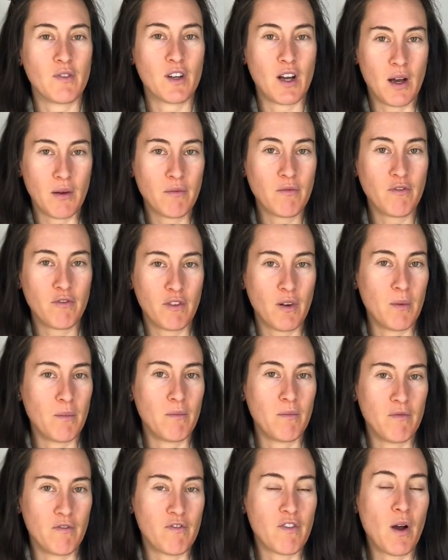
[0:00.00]
come
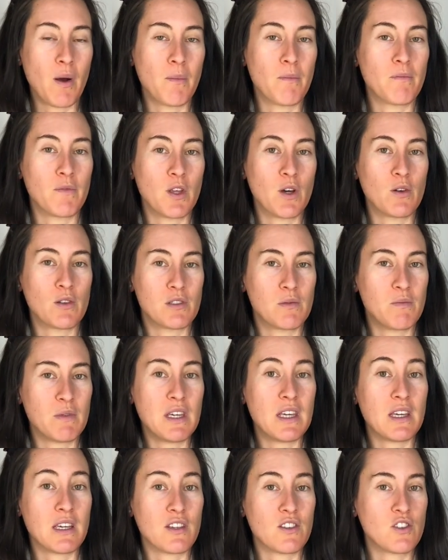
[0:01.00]
from those
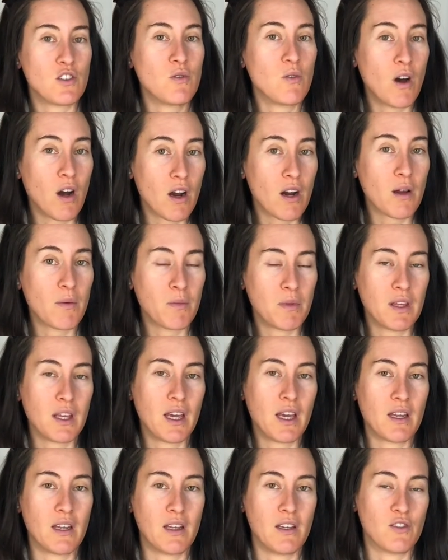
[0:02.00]
beings. You are a
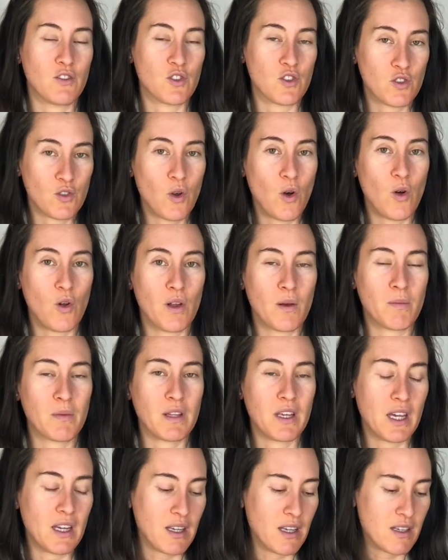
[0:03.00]
Pleiadian soul, a
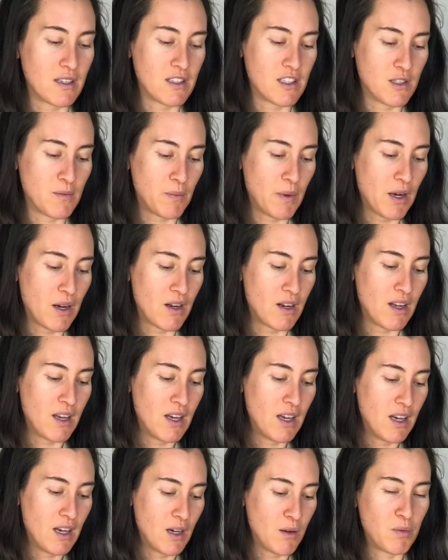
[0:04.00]
Pleiadian spirit,
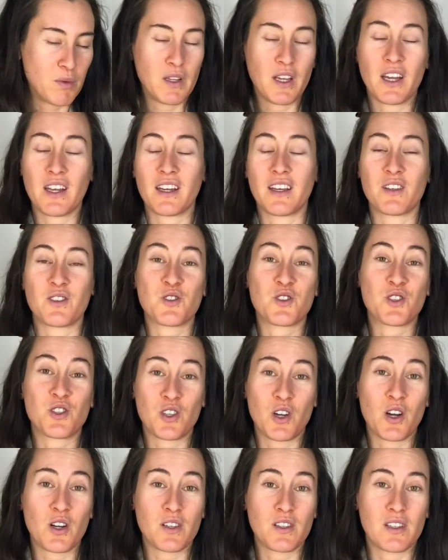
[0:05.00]
a Pleiadian
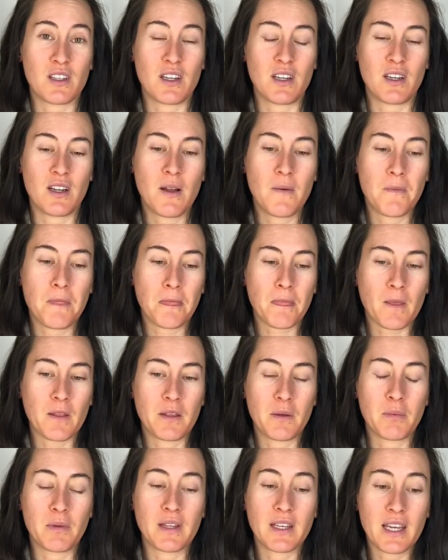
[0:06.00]
starseed. And
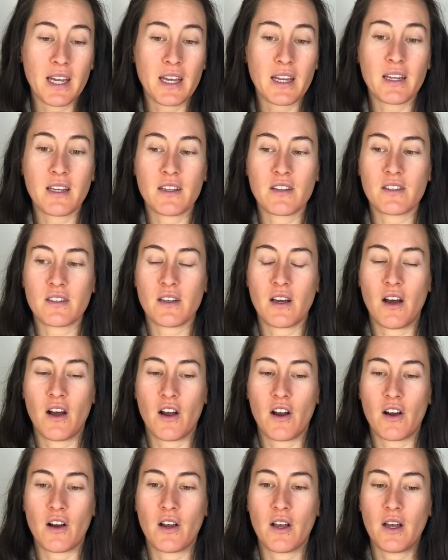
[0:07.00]
the Pleiades
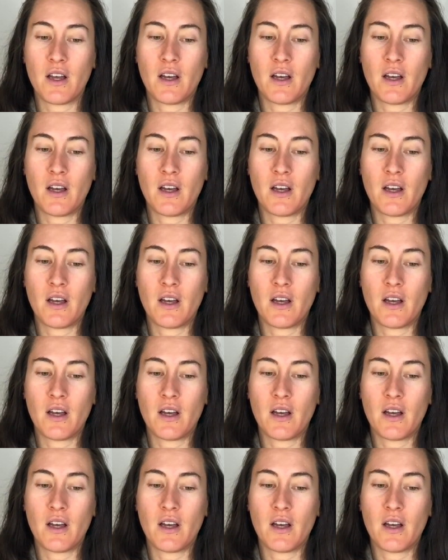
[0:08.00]
are,